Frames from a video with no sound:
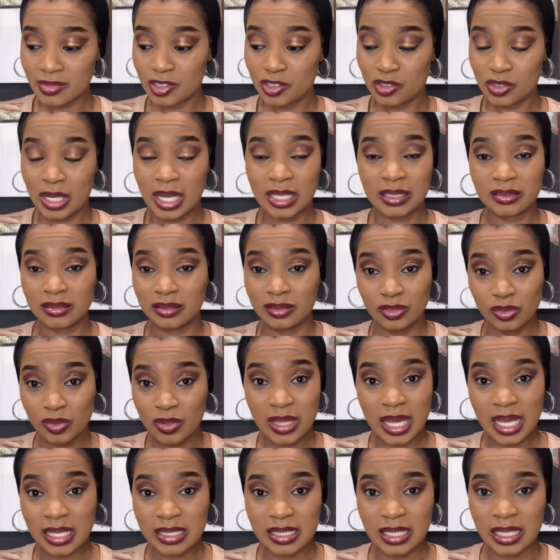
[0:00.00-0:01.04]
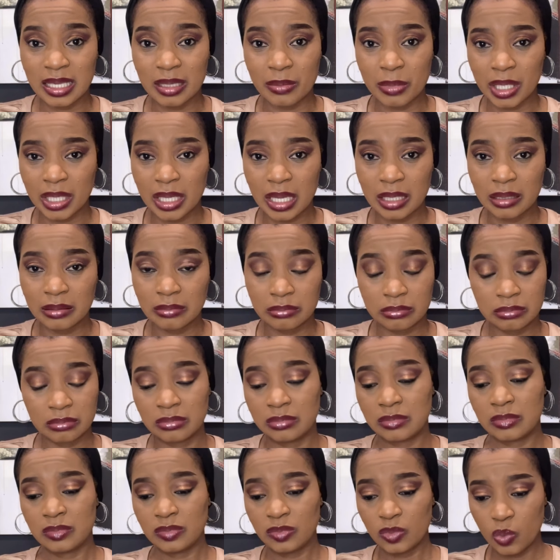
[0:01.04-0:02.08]
you can do that to him again?
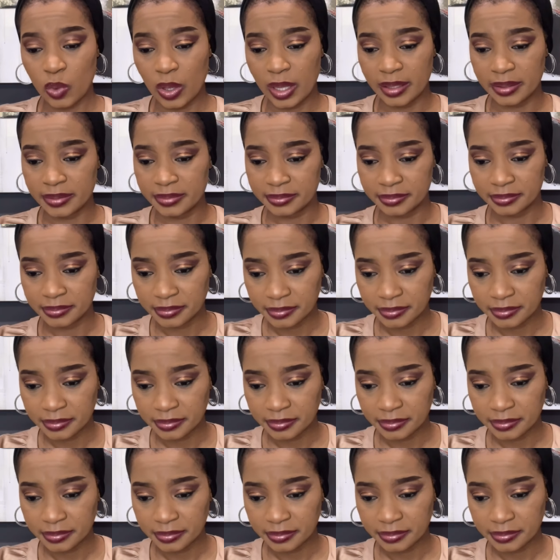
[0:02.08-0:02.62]
Well,